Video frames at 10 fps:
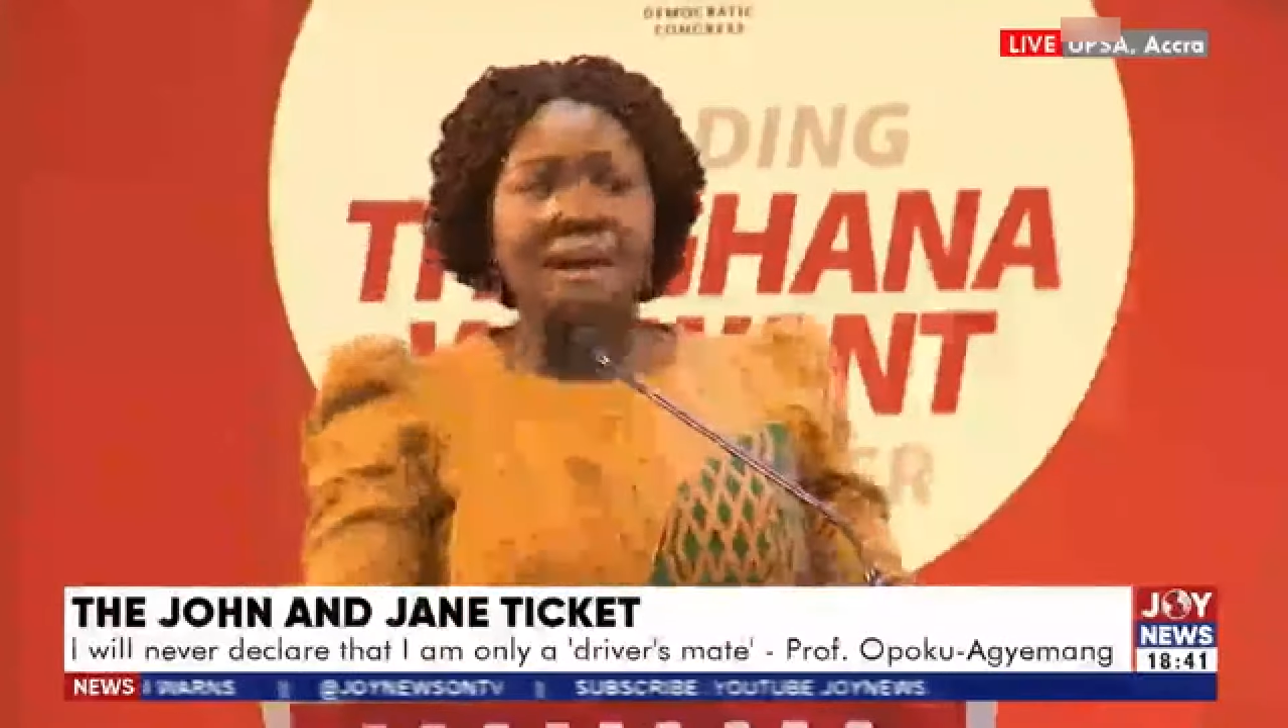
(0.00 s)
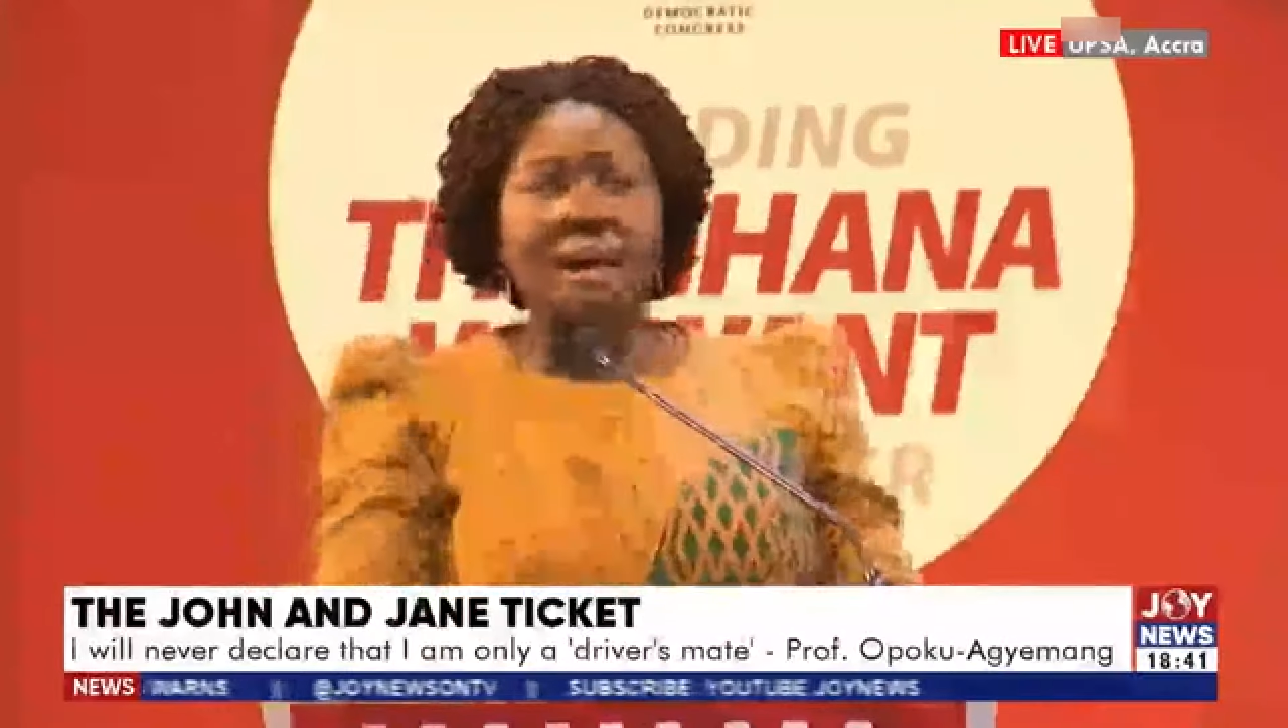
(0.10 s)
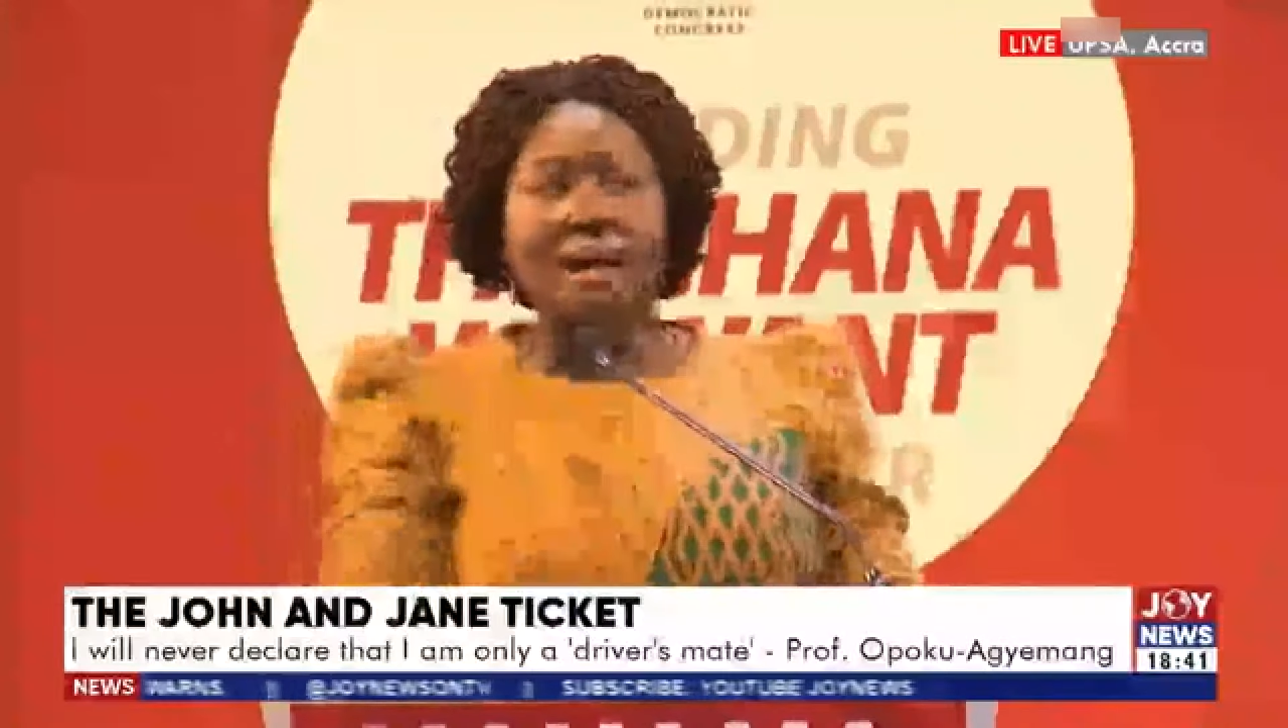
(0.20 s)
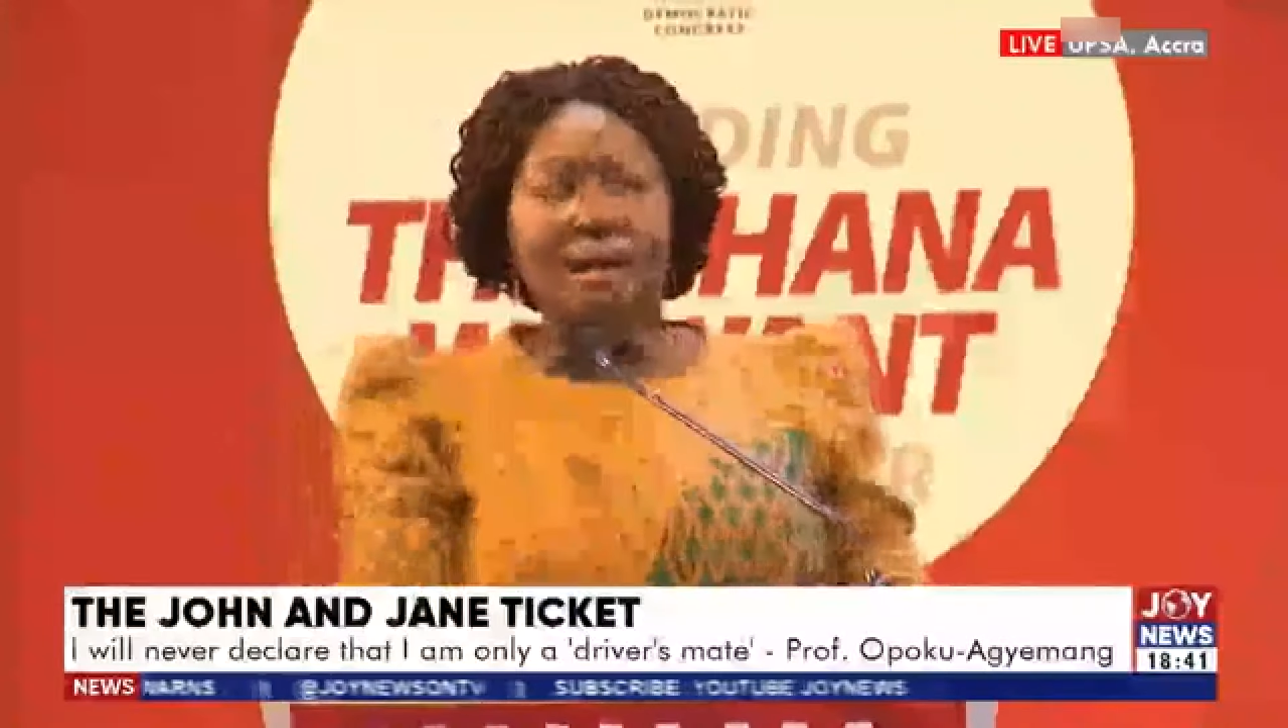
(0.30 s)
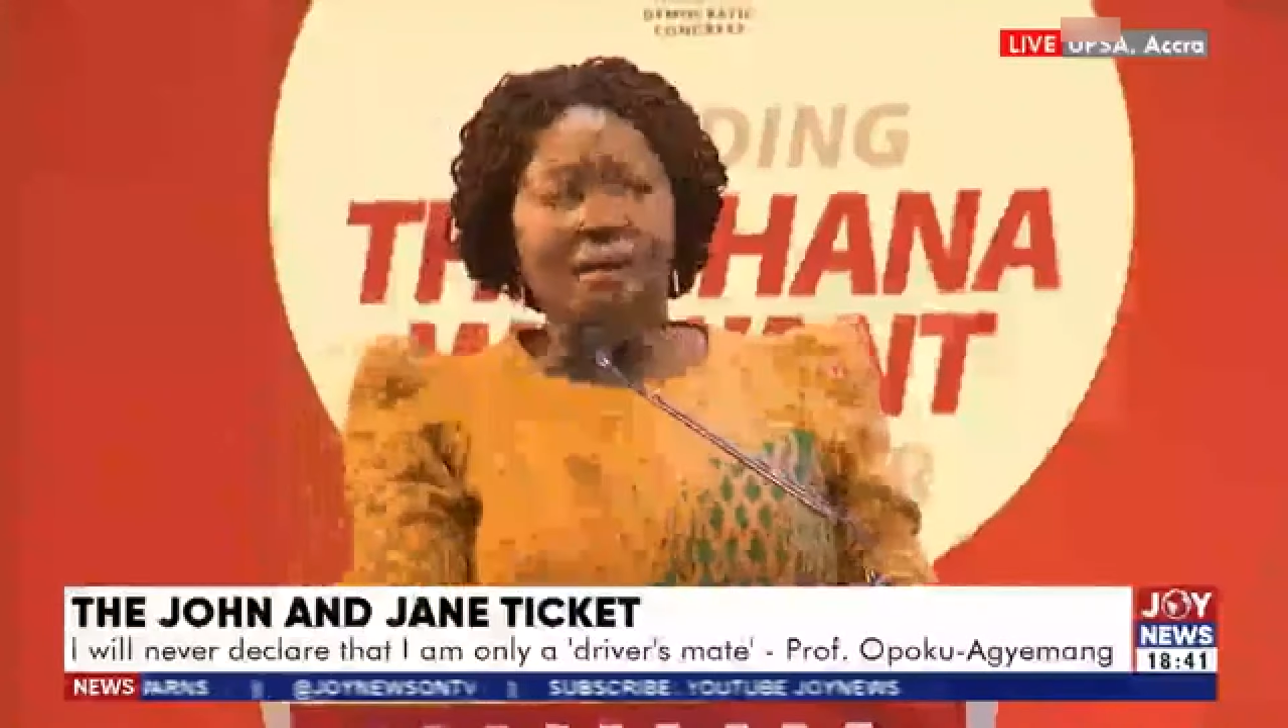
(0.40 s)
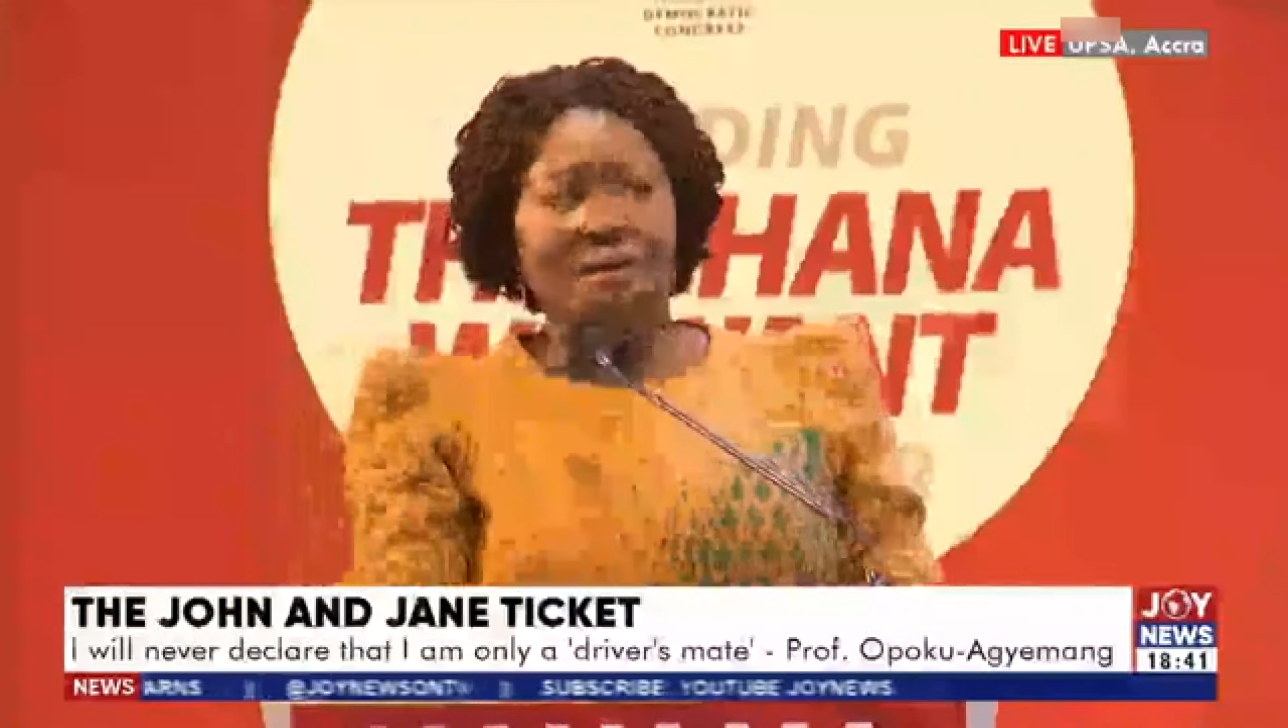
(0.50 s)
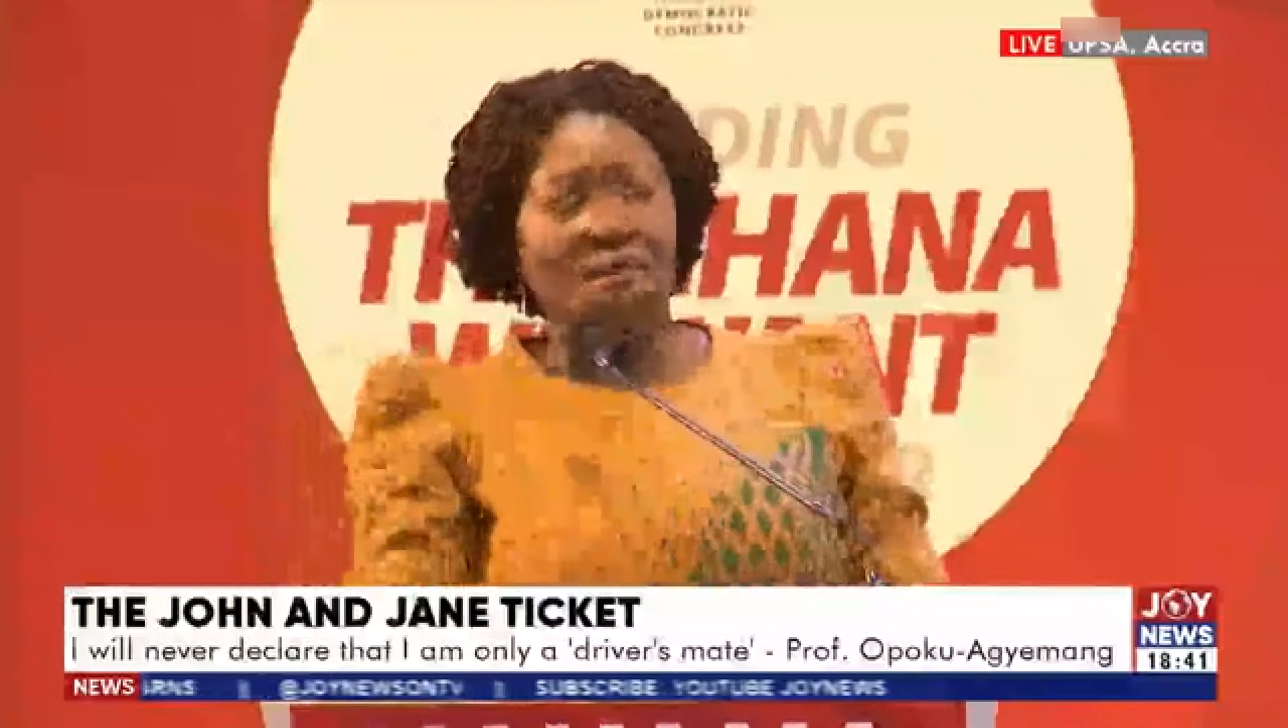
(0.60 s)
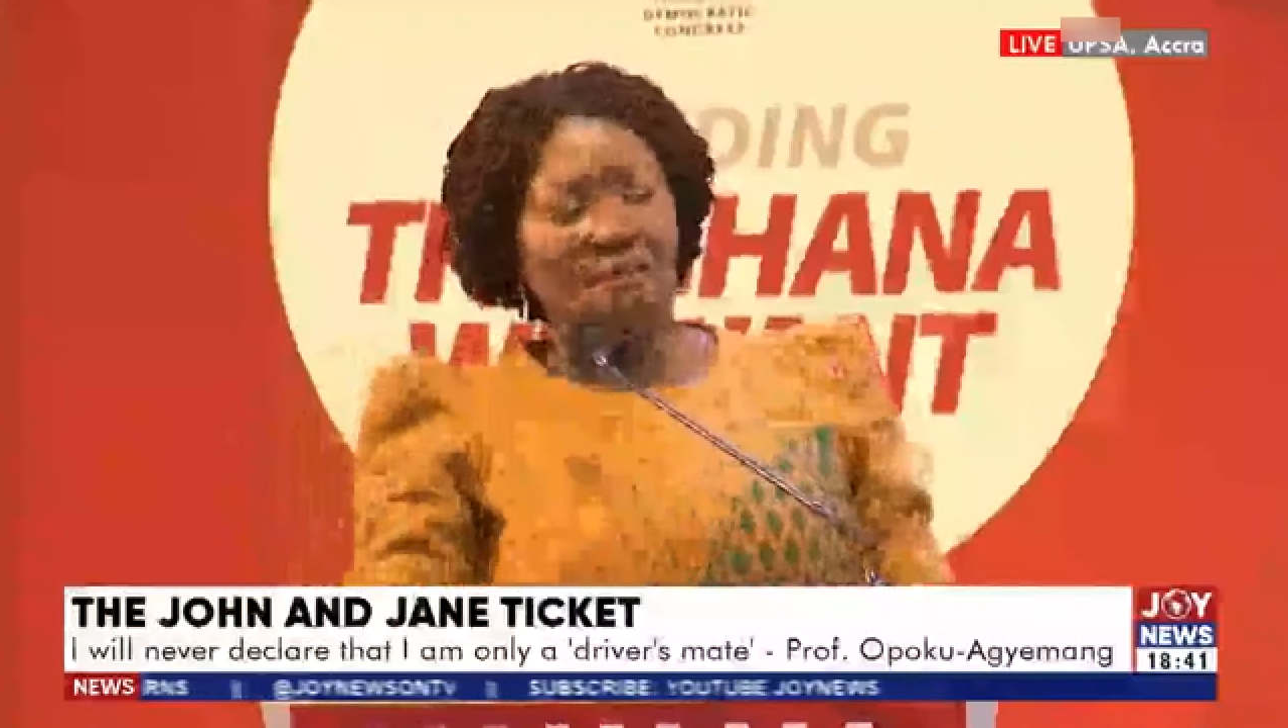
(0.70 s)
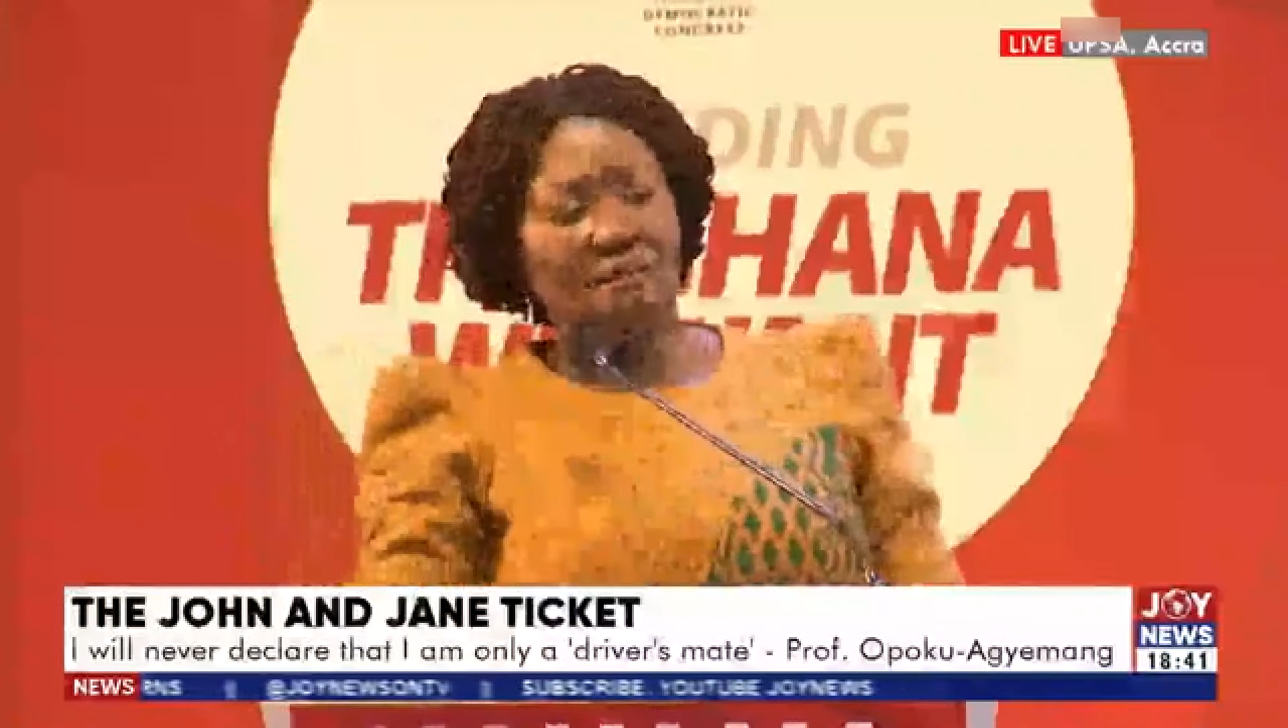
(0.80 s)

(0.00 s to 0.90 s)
ahead